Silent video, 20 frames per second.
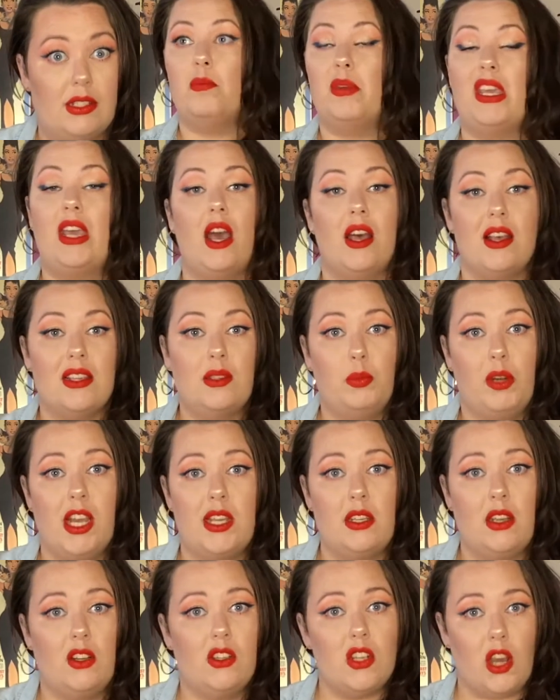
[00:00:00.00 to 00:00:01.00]
Because
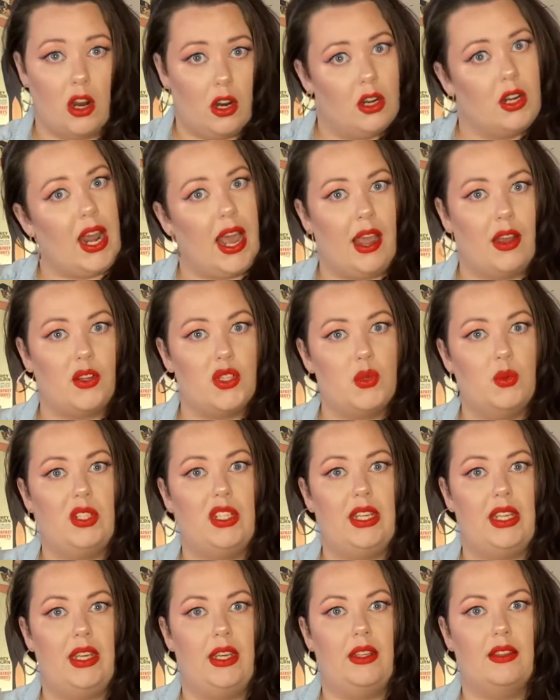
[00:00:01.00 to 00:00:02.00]
press-ons aren't
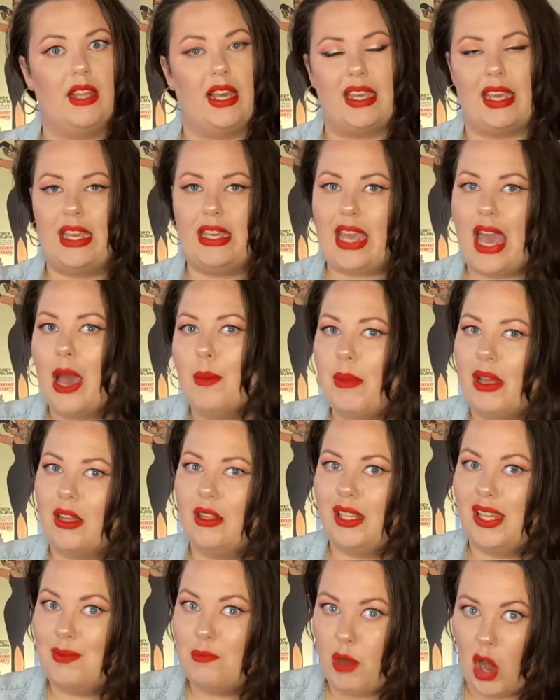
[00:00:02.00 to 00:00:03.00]
actually like
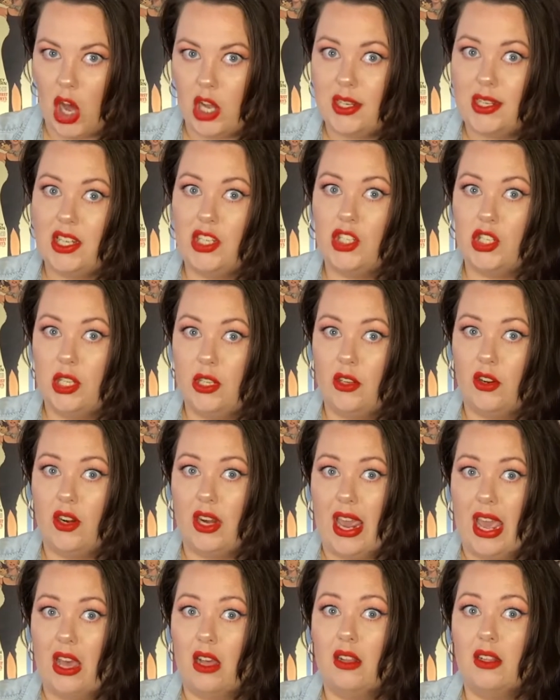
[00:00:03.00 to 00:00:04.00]
chemically bonded to your
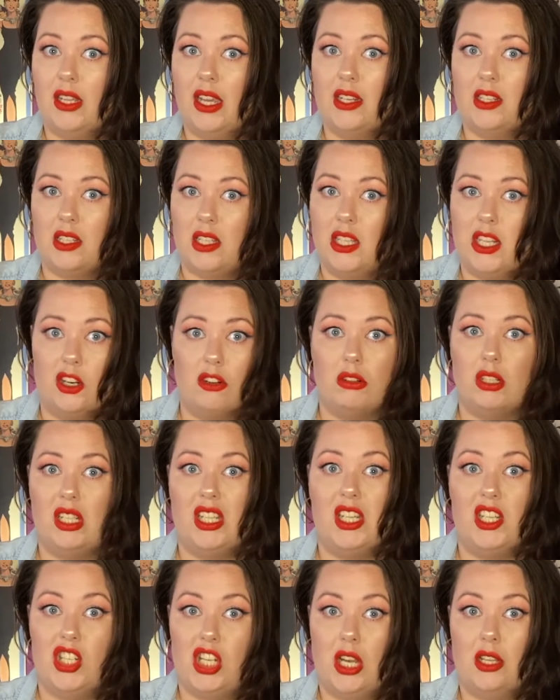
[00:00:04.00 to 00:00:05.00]
nail, it's
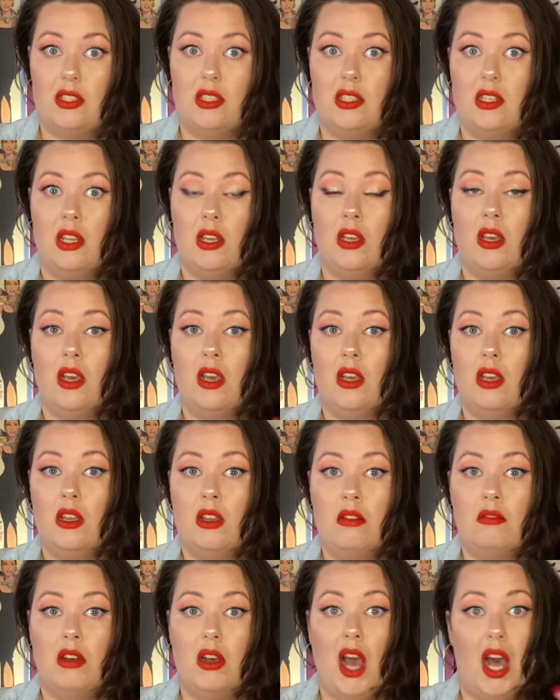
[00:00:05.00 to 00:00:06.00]
literally just
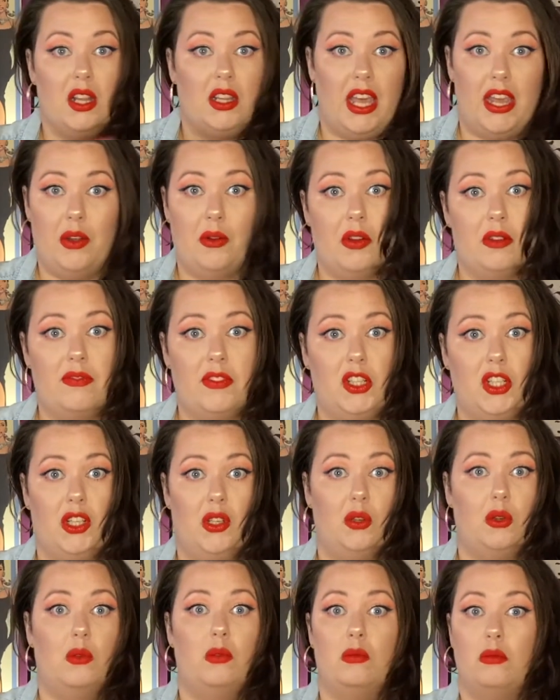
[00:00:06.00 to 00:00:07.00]
a layer of
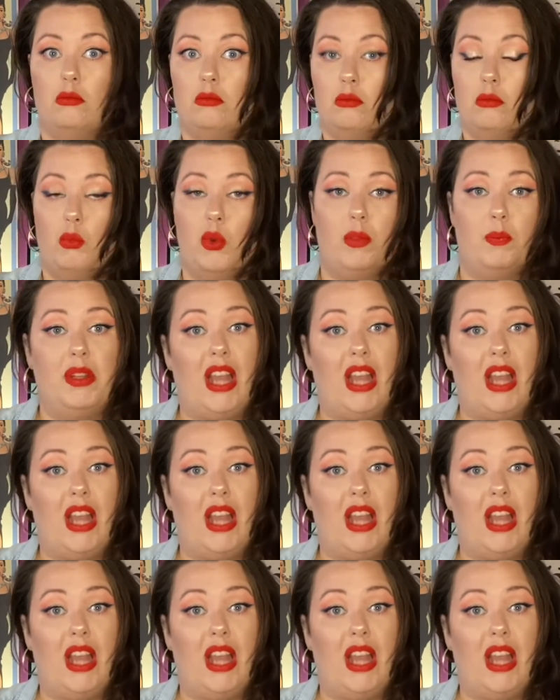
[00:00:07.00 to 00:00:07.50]
glue with